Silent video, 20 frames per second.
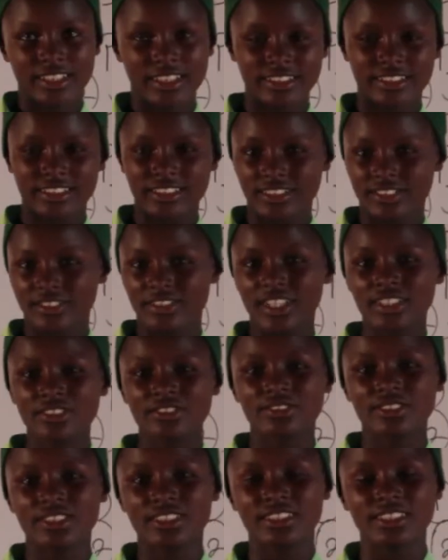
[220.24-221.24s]
It is
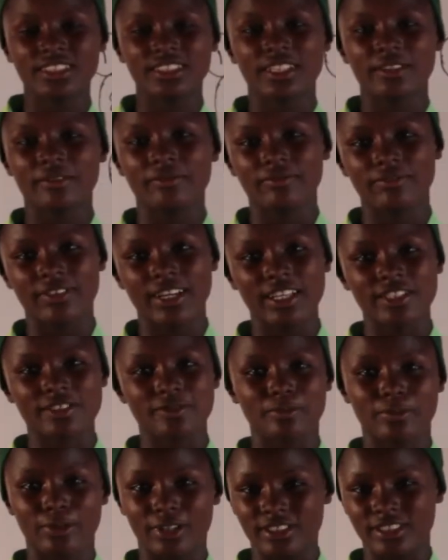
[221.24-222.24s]
not written in verse
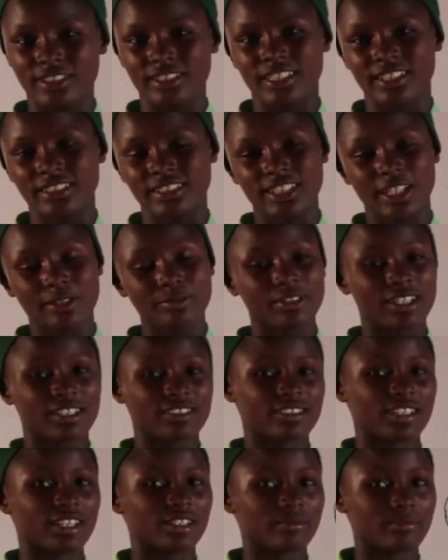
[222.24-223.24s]
but in
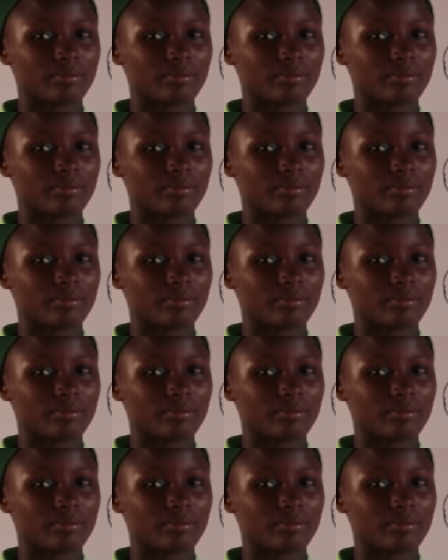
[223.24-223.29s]
chapters and